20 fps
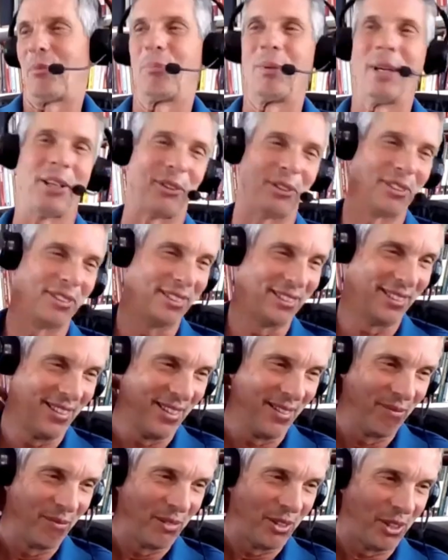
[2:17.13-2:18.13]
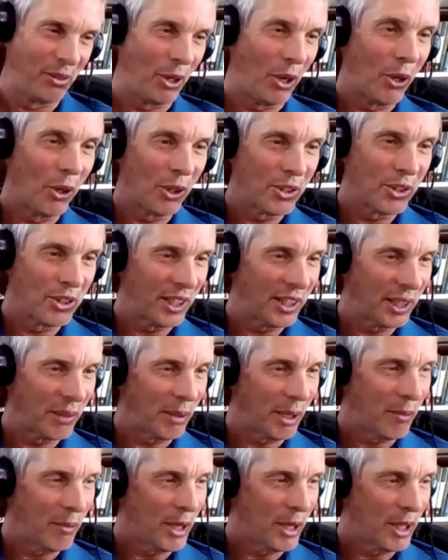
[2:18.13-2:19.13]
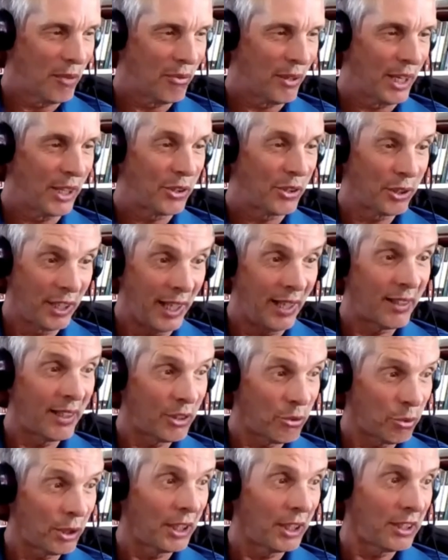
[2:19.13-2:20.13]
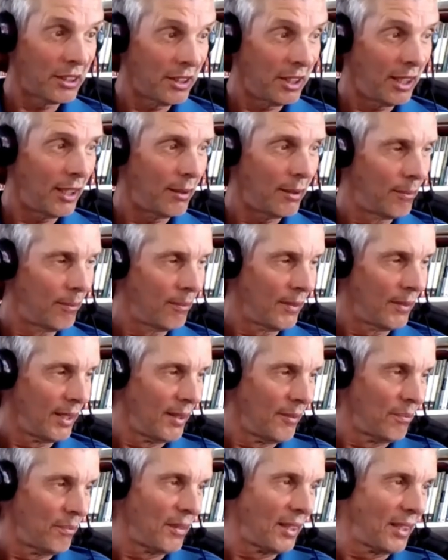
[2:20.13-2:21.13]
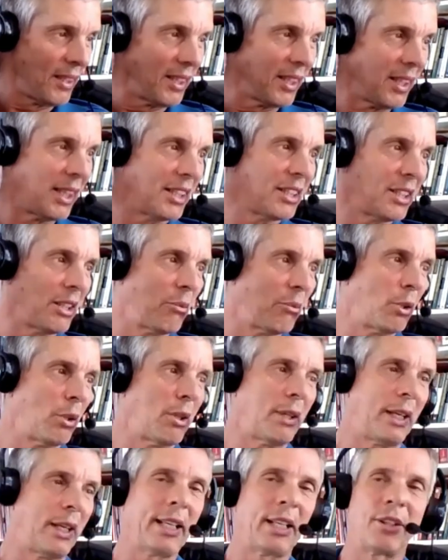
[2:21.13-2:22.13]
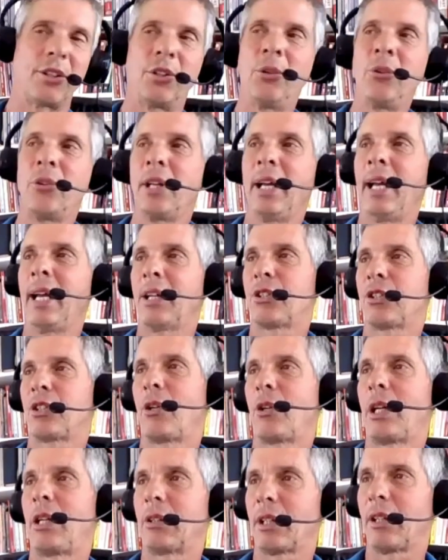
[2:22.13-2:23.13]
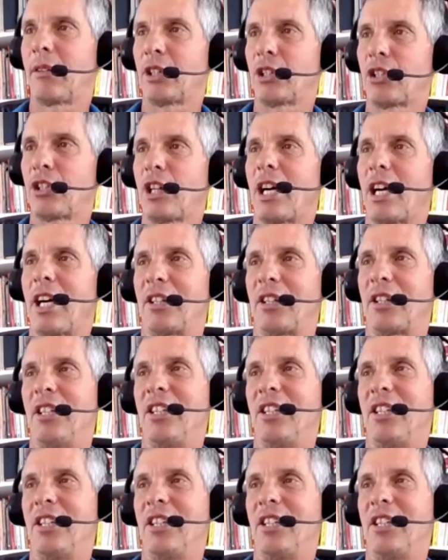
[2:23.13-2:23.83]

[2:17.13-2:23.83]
about cars, nothing about manufacturing. Yeah, that's what they said. I said, Well, I can do that. So I'll give it a shot.